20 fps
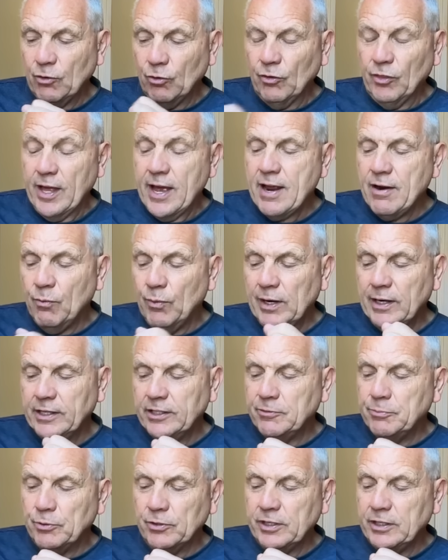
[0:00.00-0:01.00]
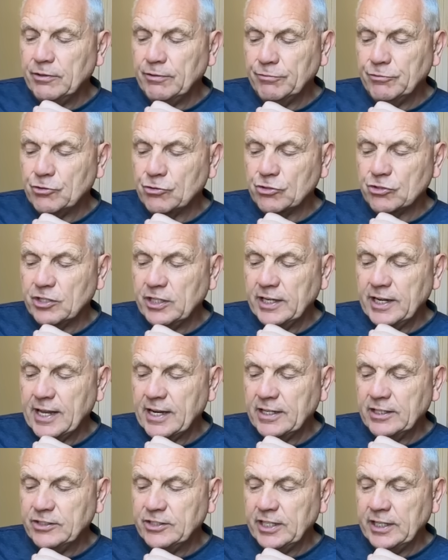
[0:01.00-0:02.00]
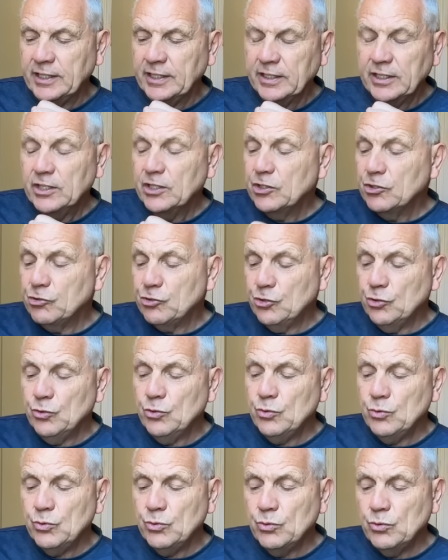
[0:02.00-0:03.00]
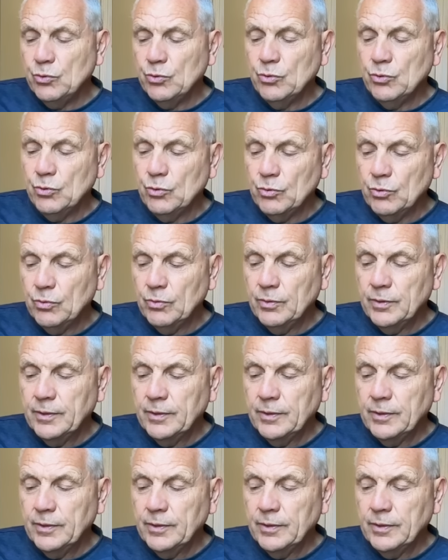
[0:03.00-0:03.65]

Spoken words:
or they're willing to put enough trust in energy to